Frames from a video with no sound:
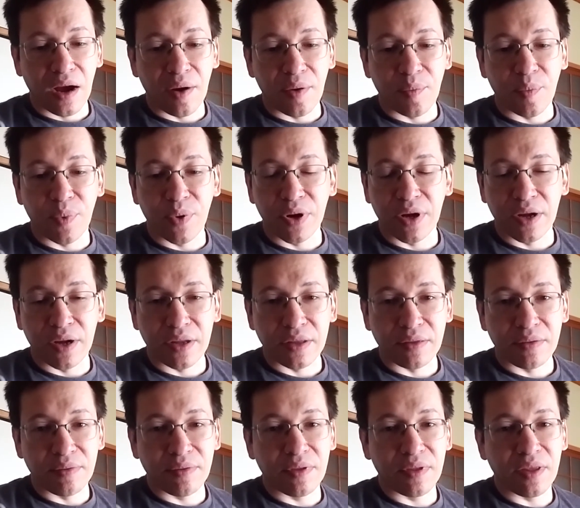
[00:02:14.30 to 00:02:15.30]
but
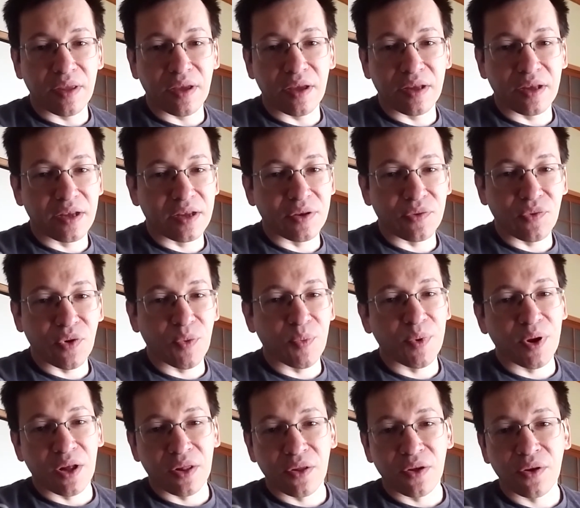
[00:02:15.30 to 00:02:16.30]
it will be
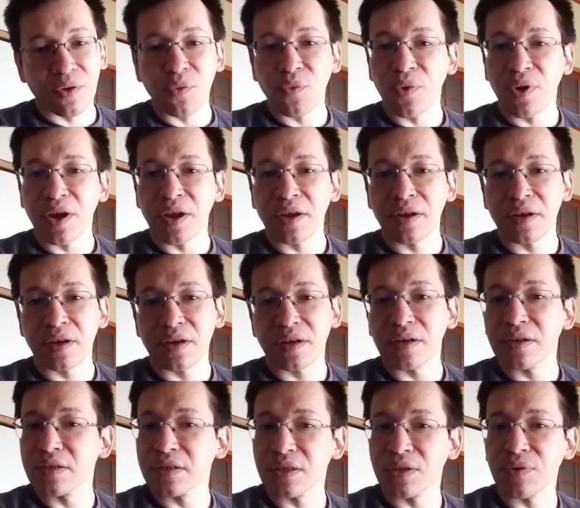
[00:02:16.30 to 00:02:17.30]
a long way
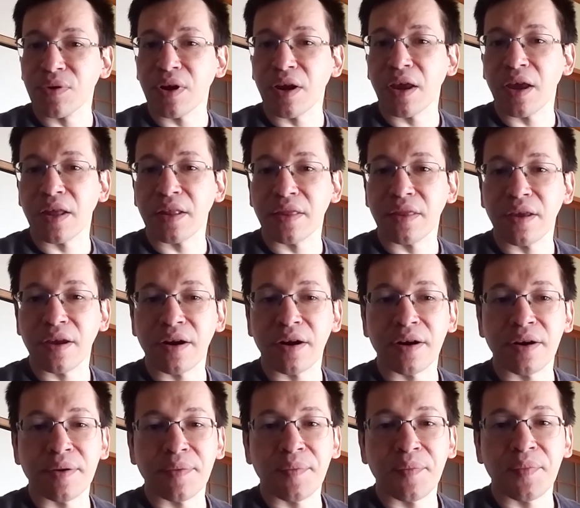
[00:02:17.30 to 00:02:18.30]
until I get there.
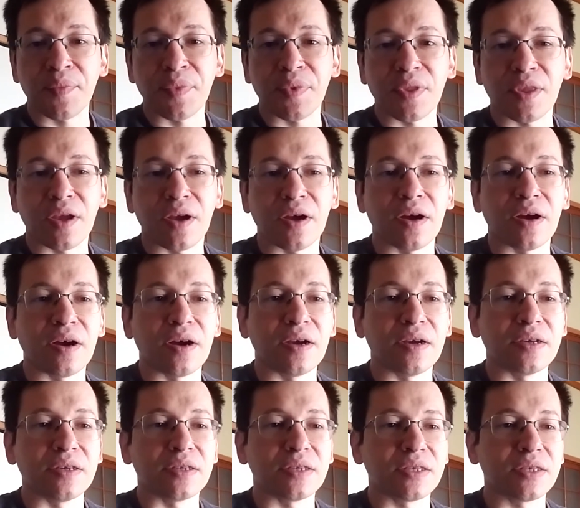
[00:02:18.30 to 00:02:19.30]
I
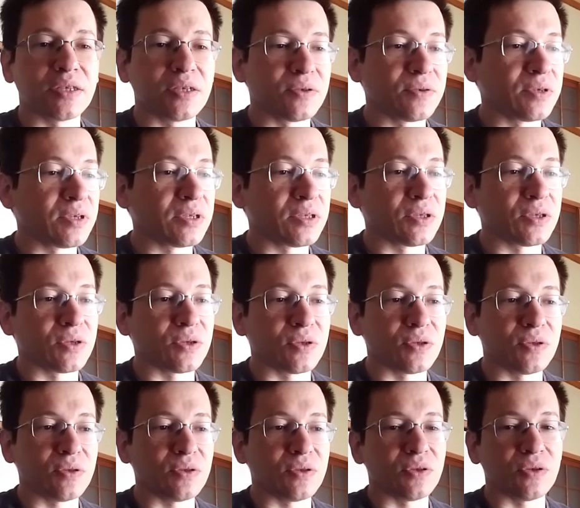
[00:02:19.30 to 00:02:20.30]
still need to
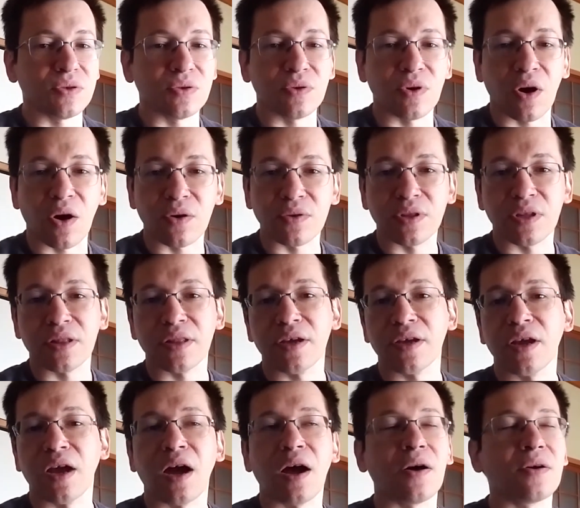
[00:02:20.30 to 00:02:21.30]
do all the
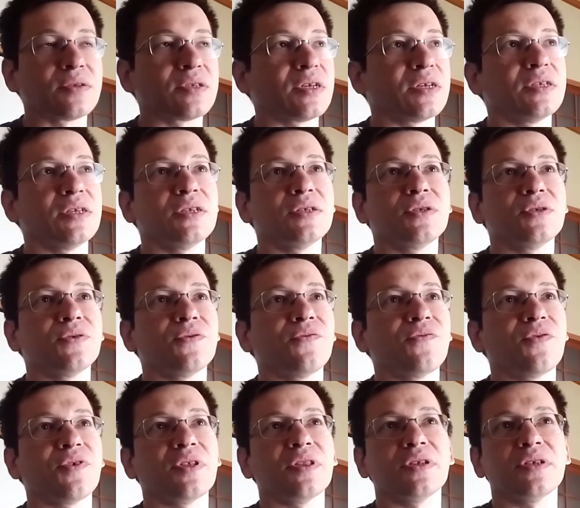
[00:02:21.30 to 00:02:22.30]
layout. I need to
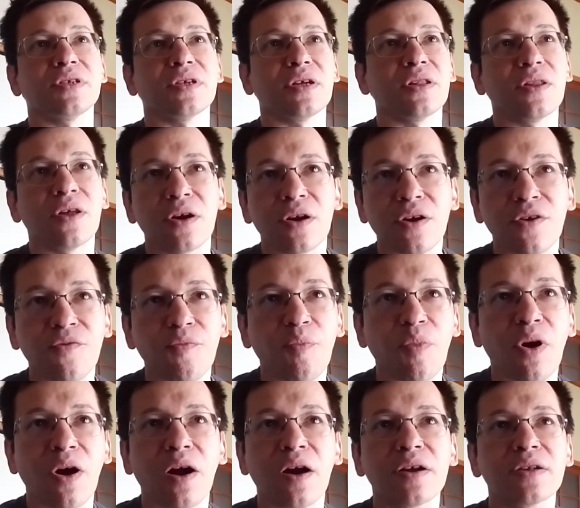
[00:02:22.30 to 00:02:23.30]
finish a lot of
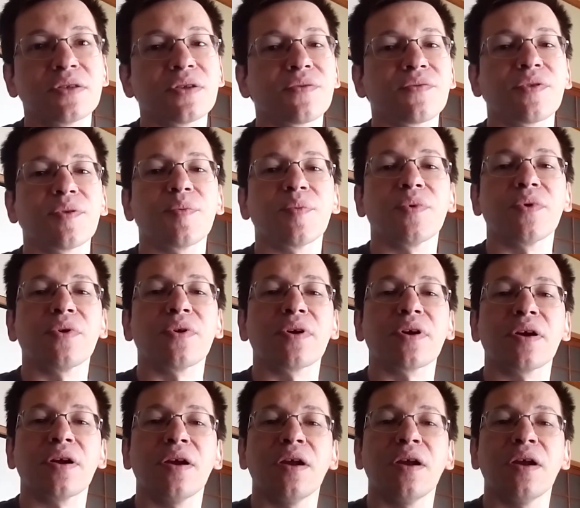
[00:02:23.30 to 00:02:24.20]
parts of the book.